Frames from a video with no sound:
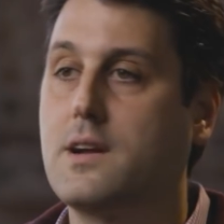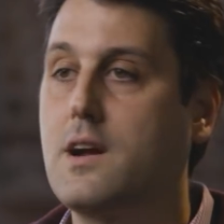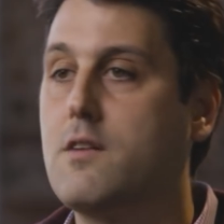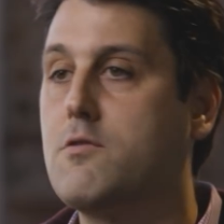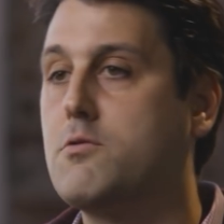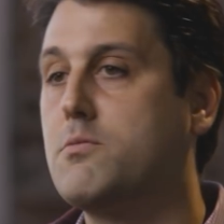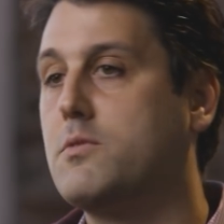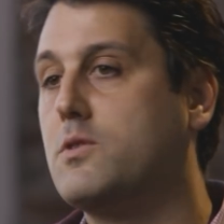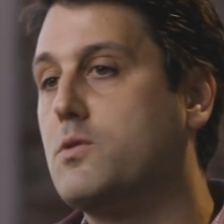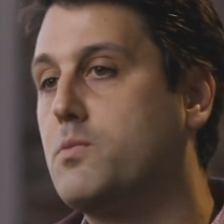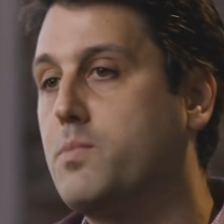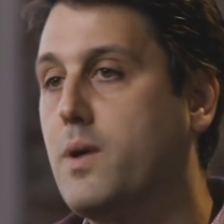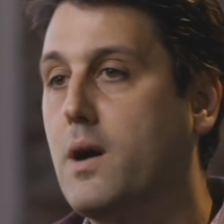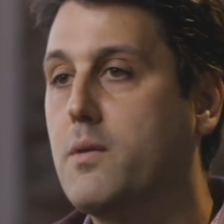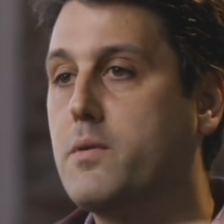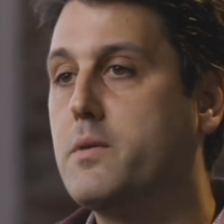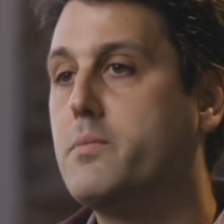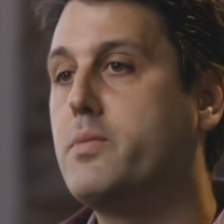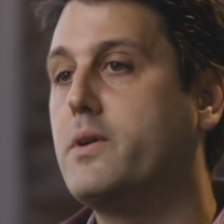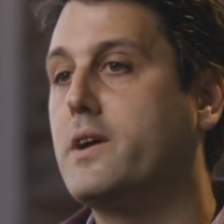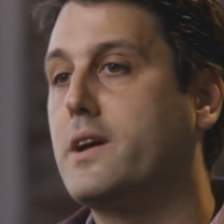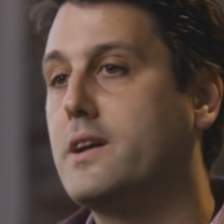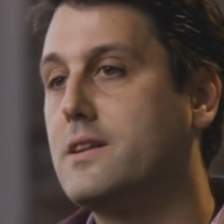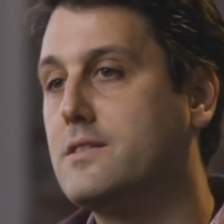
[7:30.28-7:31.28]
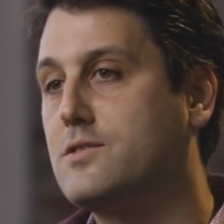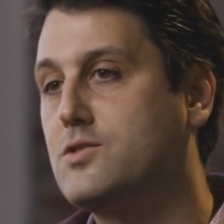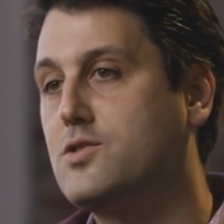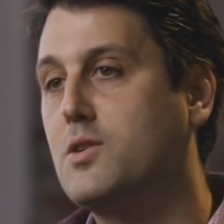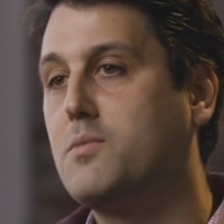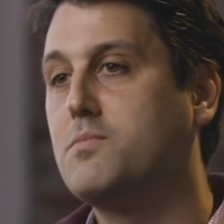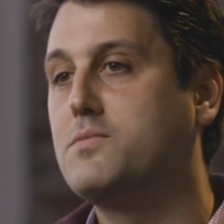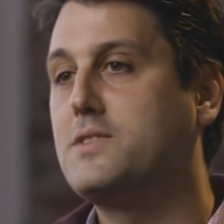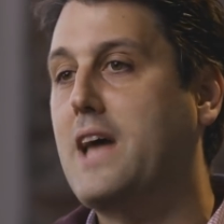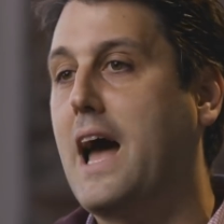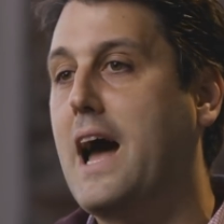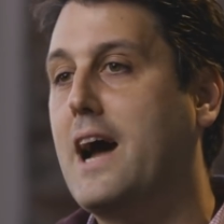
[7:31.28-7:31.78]
the government will probably bring in
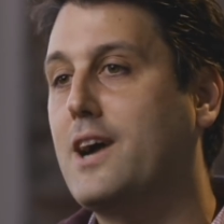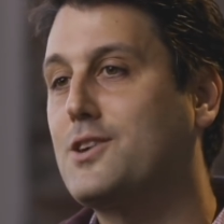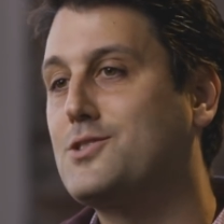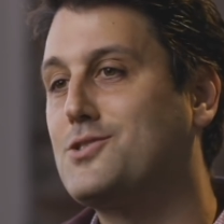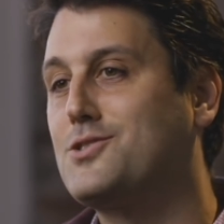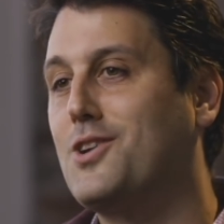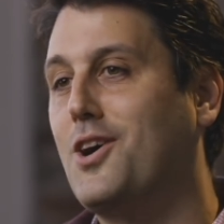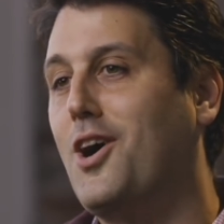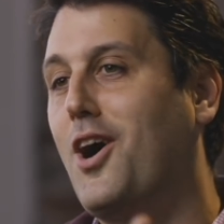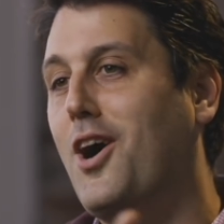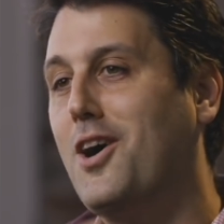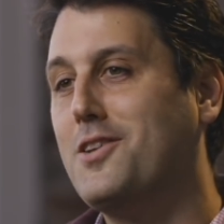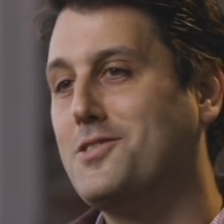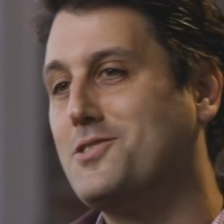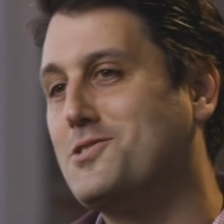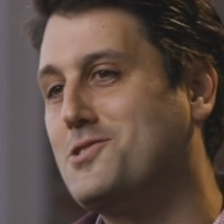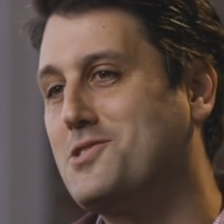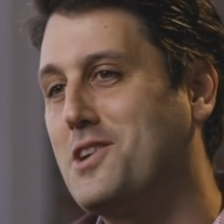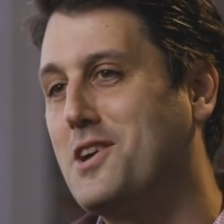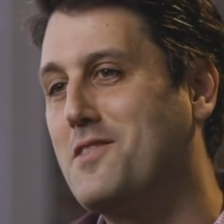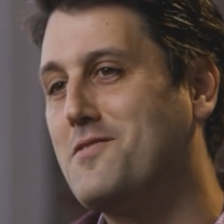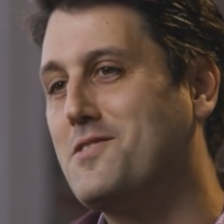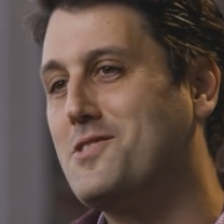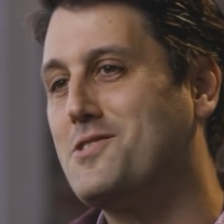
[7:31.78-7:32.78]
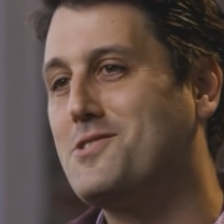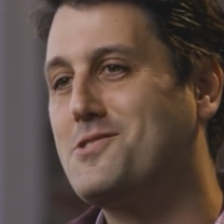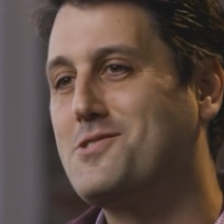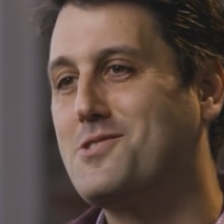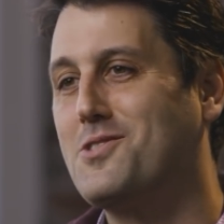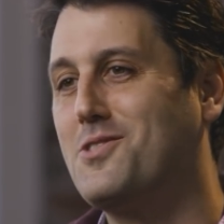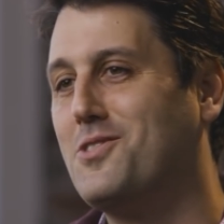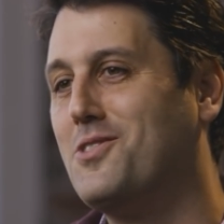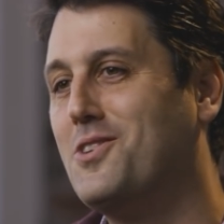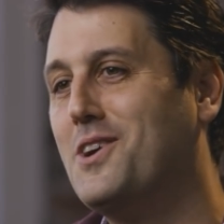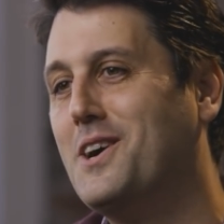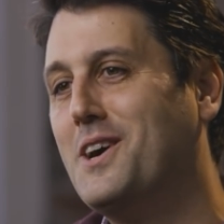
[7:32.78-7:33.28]
some tax on the savers.
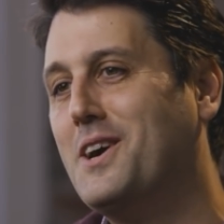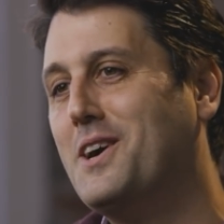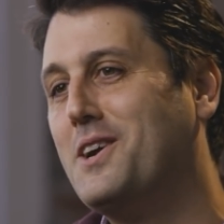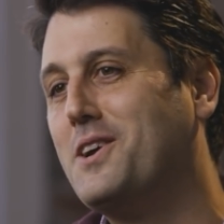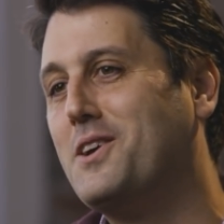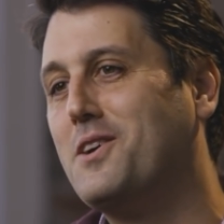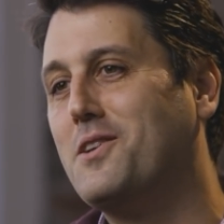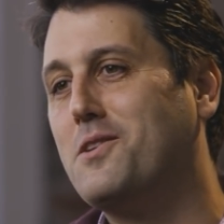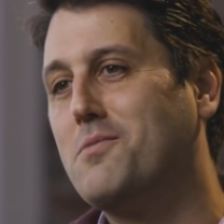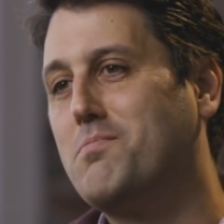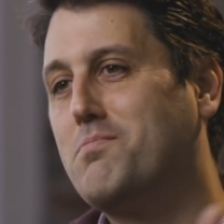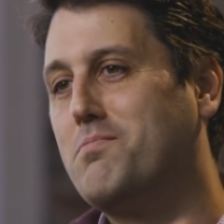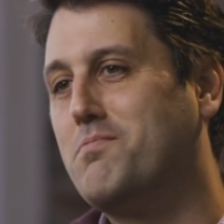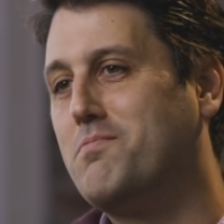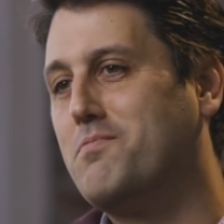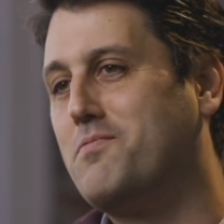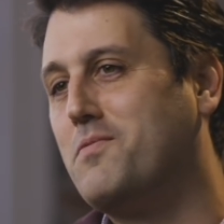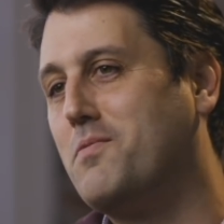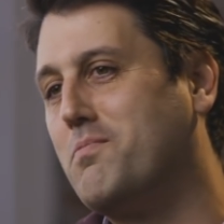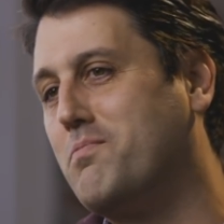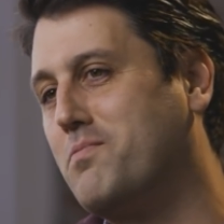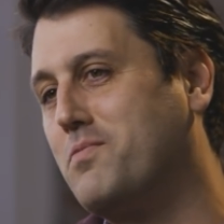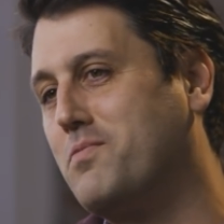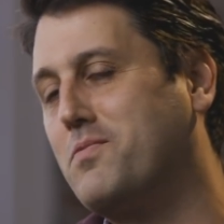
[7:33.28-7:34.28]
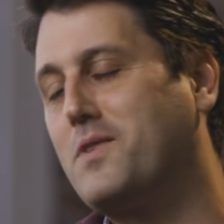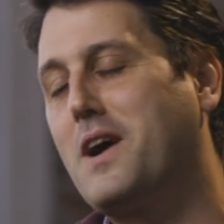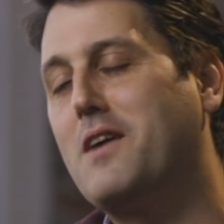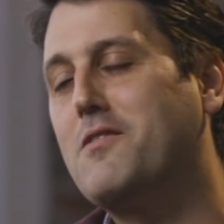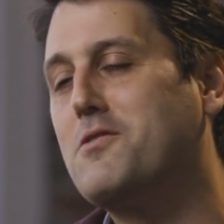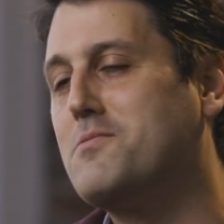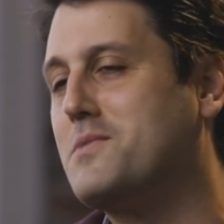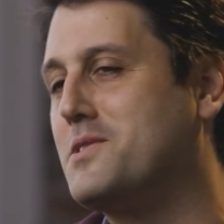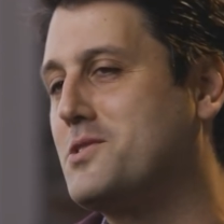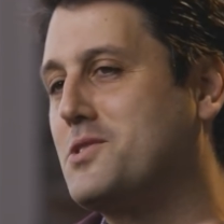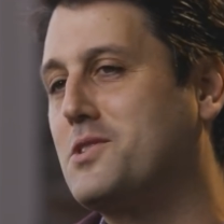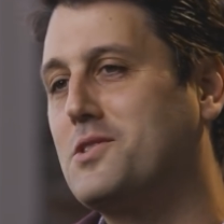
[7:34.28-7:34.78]
So, you know, the
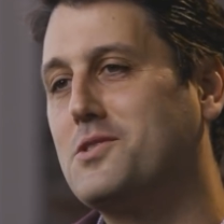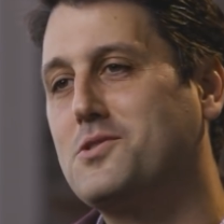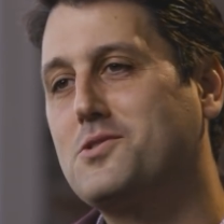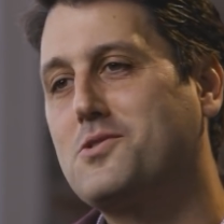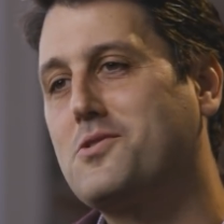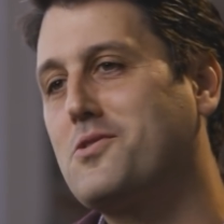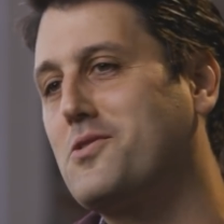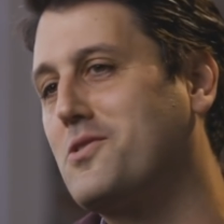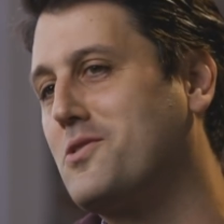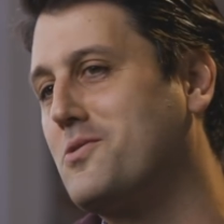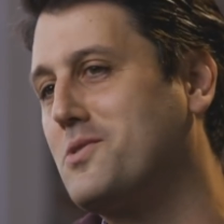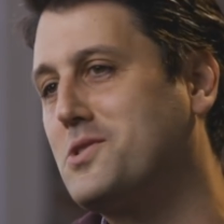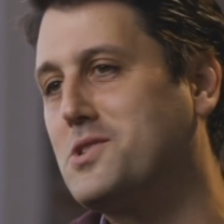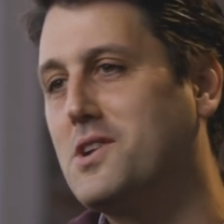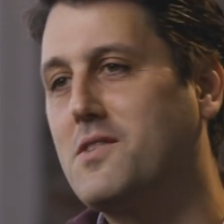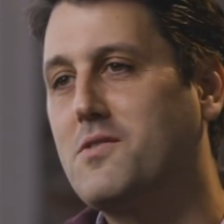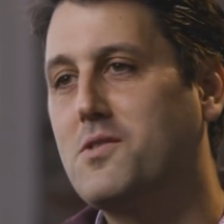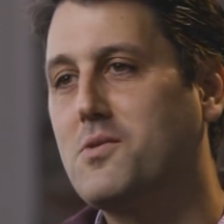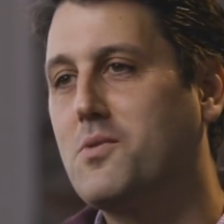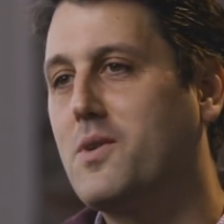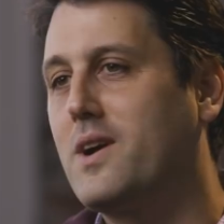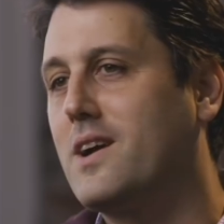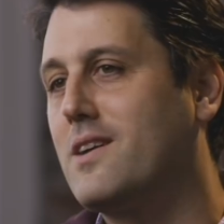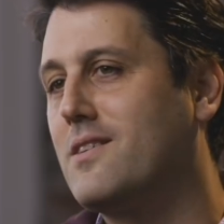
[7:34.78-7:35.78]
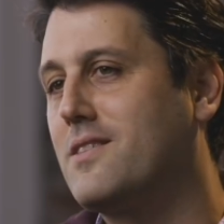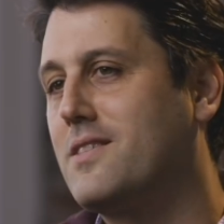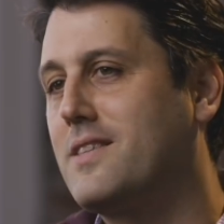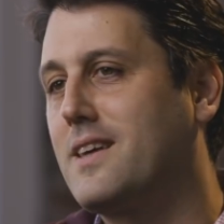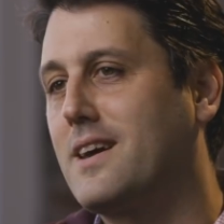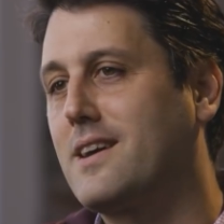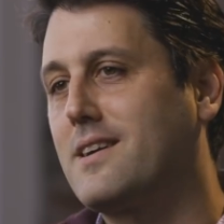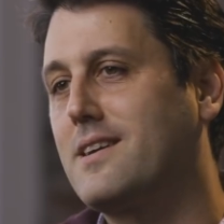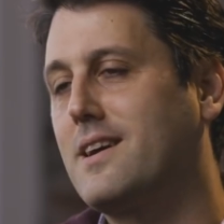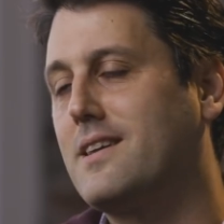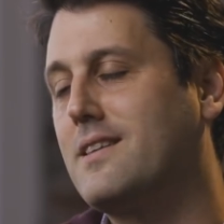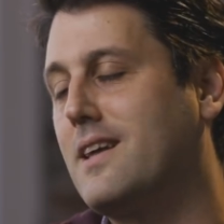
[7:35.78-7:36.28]
government's going to screw you whichever way you
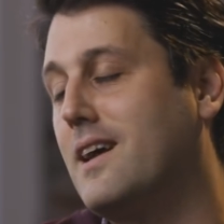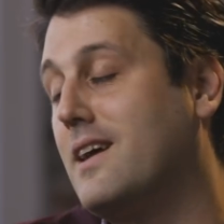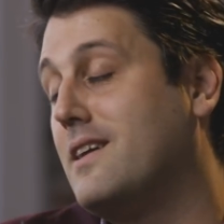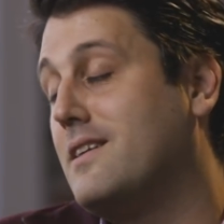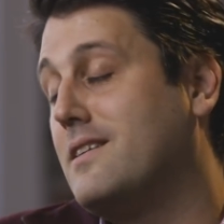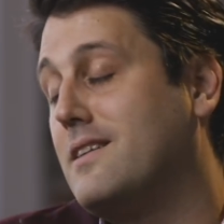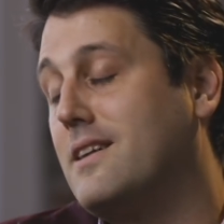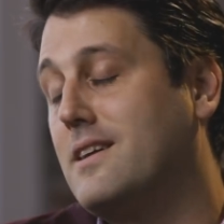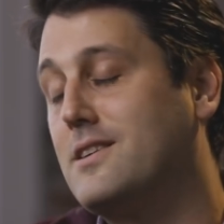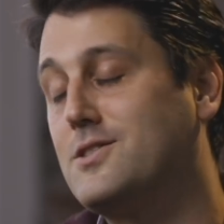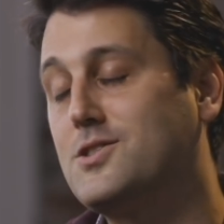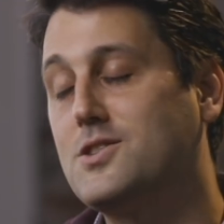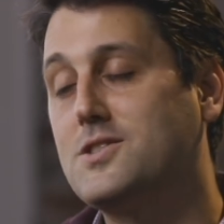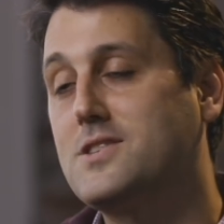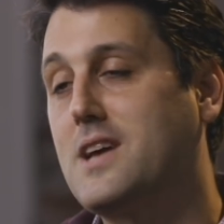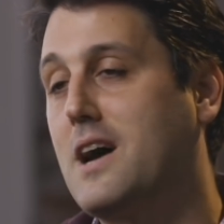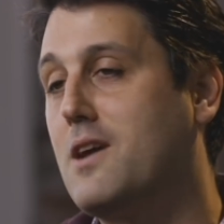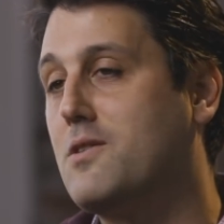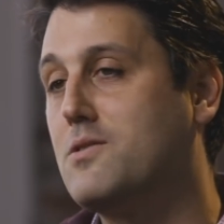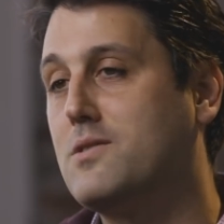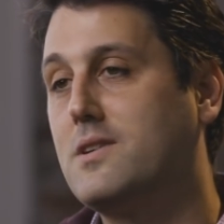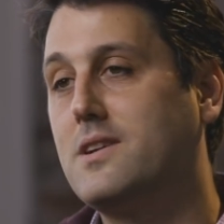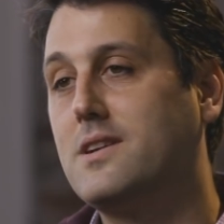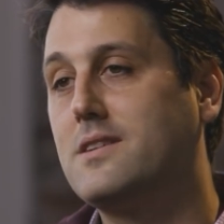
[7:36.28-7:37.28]
think, and that's just how it